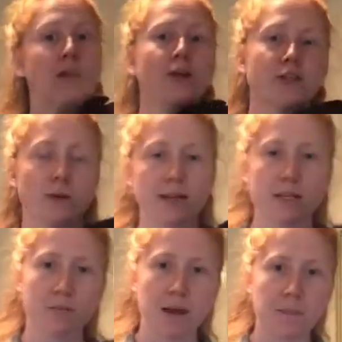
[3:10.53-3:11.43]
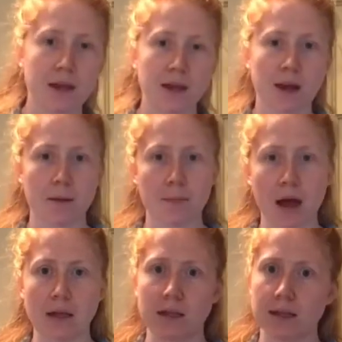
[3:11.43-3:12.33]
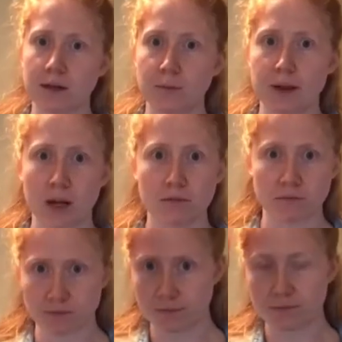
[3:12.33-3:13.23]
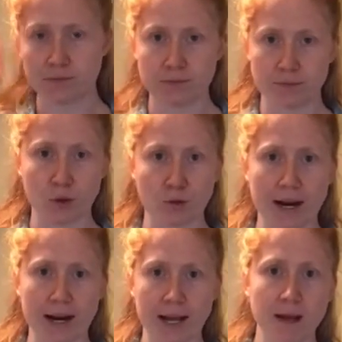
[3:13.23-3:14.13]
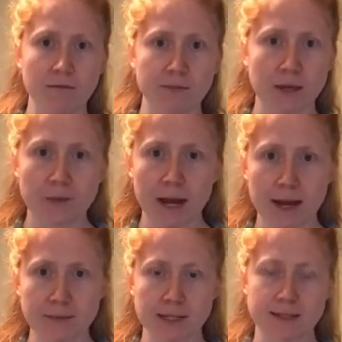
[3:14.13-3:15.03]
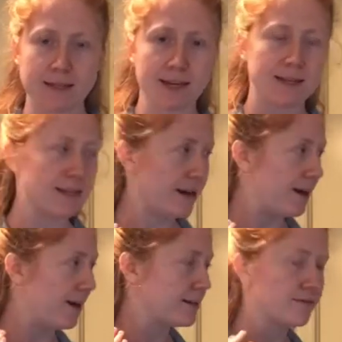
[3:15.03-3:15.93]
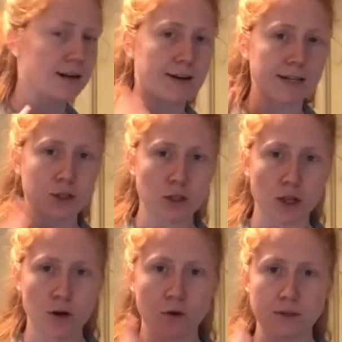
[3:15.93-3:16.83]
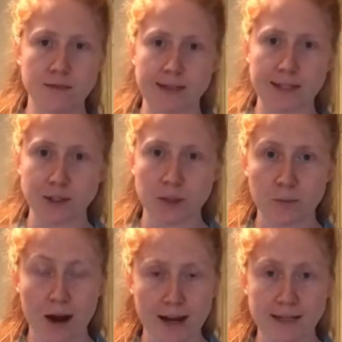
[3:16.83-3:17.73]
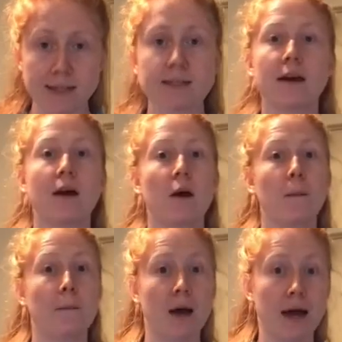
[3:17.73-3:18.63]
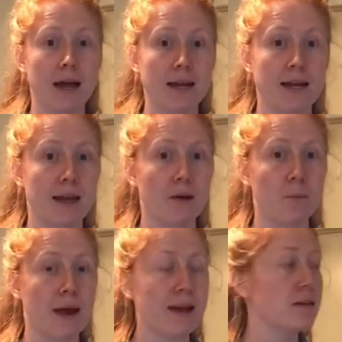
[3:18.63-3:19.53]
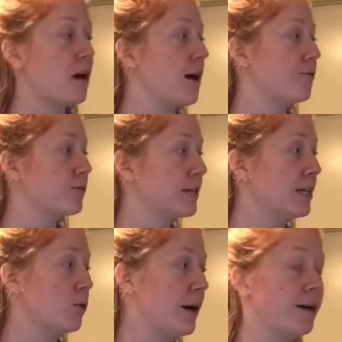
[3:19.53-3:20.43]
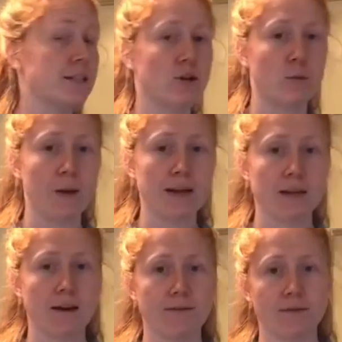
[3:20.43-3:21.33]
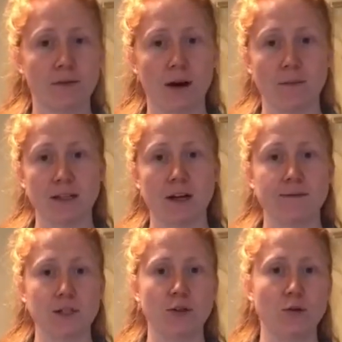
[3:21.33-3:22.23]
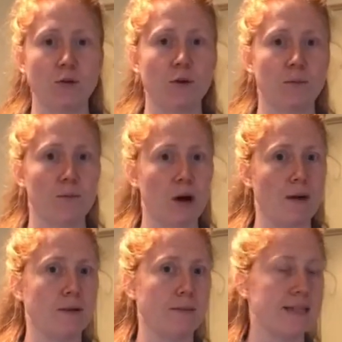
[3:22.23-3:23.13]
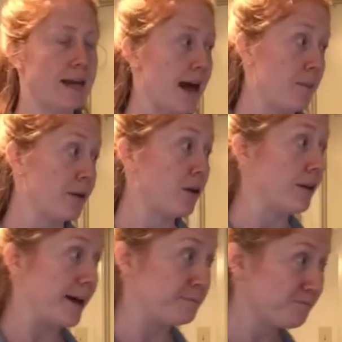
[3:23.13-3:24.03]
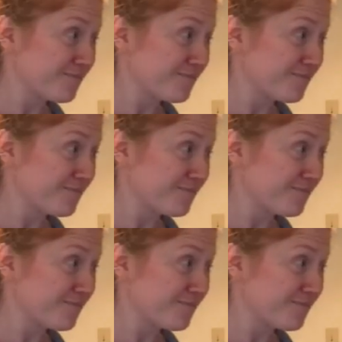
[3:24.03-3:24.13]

So this might be a little bit grating sometimes. It's very slow, diligent practice, but it pays off really well. So it pays off, it solves 2 problems that happen a lot.